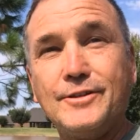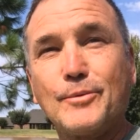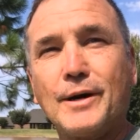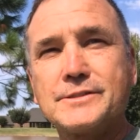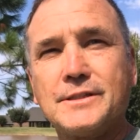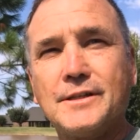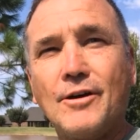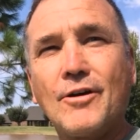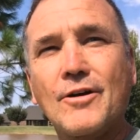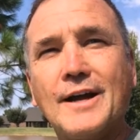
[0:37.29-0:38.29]
You're watching the
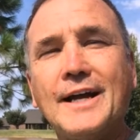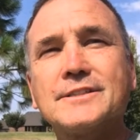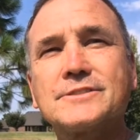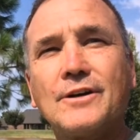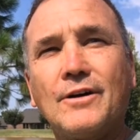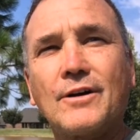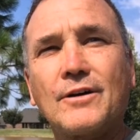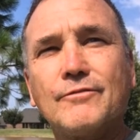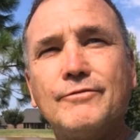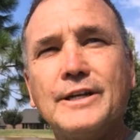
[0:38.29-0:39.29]

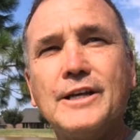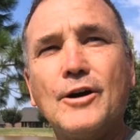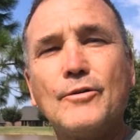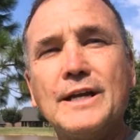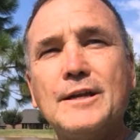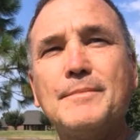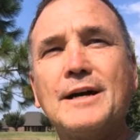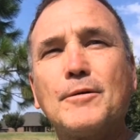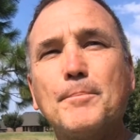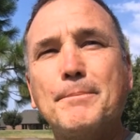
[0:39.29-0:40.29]
RSR Video
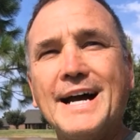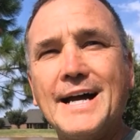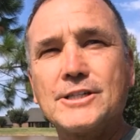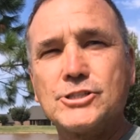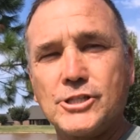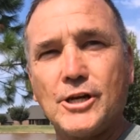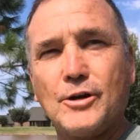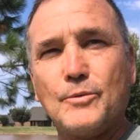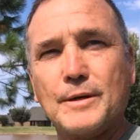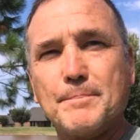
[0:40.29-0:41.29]
Email Bag
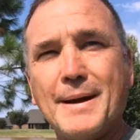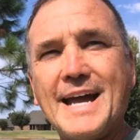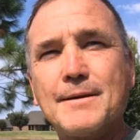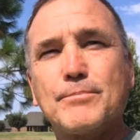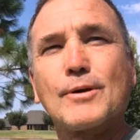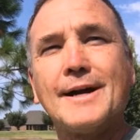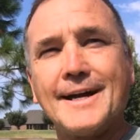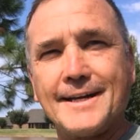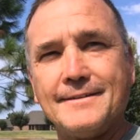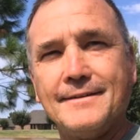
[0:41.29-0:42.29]
Show with Bad
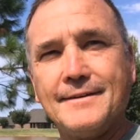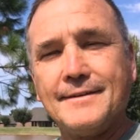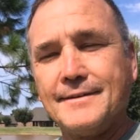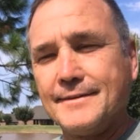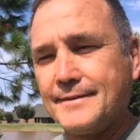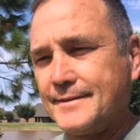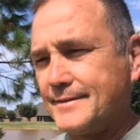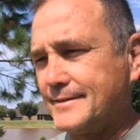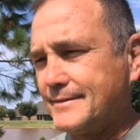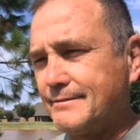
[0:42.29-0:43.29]
Brad.
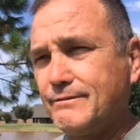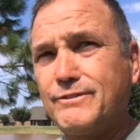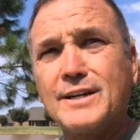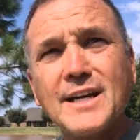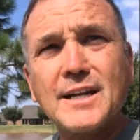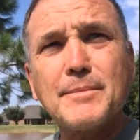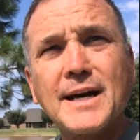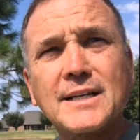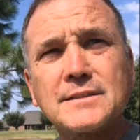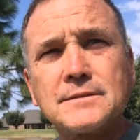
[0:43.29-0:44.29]
Forget
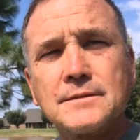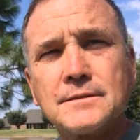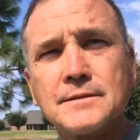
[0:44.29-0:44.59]
about it.